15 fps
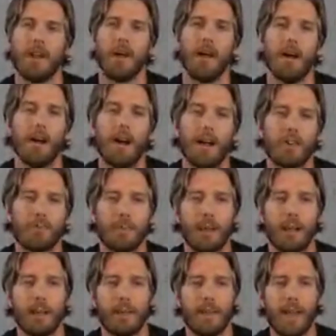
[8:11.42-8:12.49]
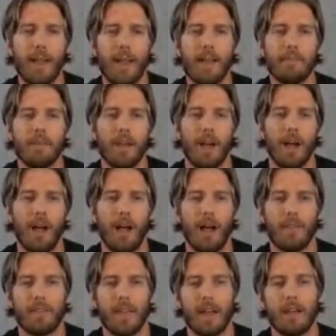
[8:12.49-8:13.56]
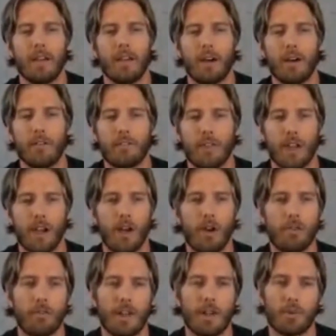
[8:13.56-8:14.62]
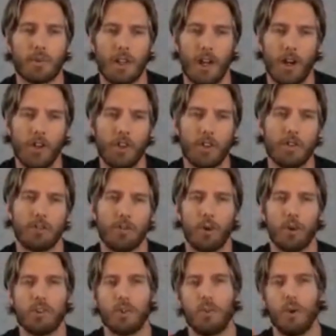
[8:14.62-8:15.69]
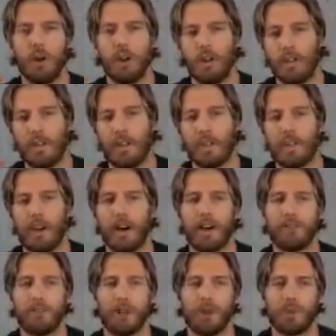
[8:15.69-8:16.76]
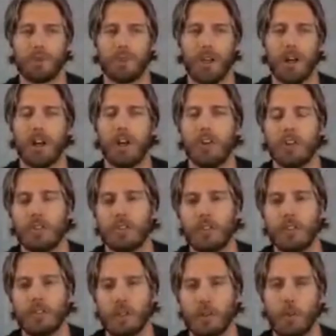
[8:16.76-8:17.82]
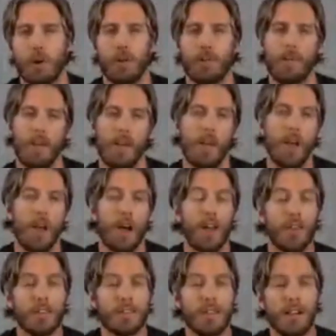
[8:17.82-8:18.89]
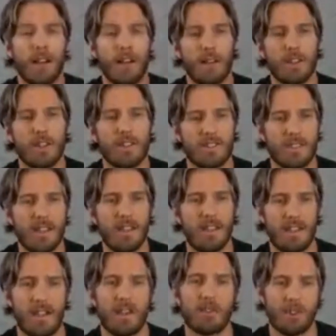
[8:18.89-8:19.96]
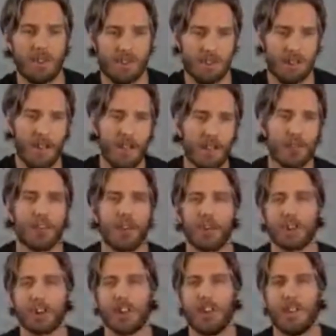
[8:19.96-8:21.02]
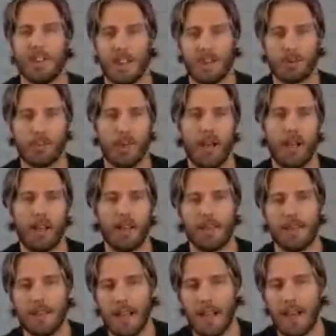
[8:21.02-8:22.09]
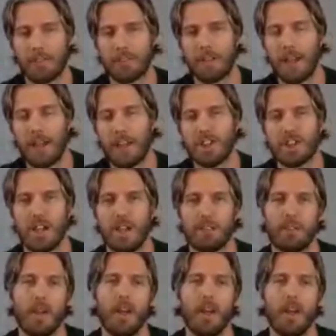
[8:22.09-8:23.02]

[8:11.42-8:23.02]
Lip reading: SPL there, and then for the low frequency, 141, and then the high frequency, 151. And you can see that there's a slight reduction in the SPL in the LF and HF